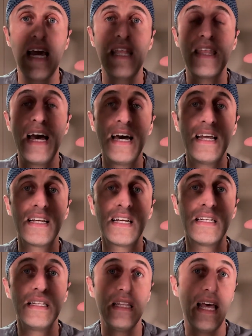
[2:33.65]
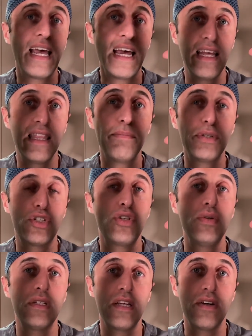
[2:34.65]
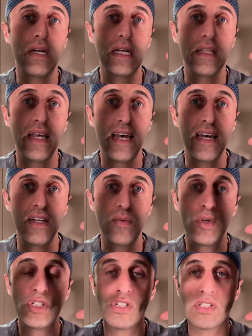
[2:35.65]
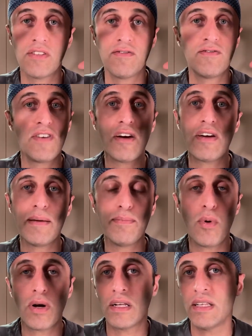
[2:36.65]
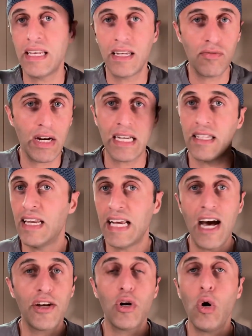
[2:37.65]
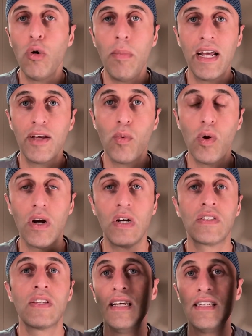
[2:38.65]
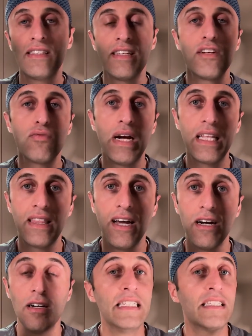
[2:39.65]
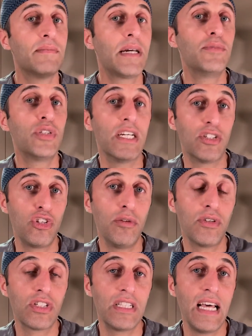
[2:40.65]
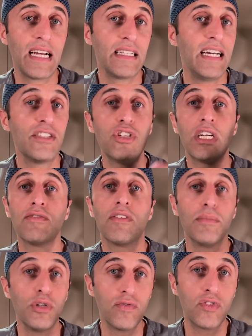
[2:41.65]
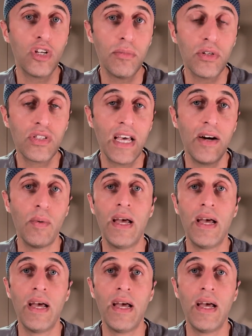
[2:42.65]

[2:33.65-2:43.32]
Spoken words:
and that gland, the pituitary gland, which is a very important gland in regulating how your whole body works, is sitting right there. Sometimes you get tumors in that gland, so you can remove tumors that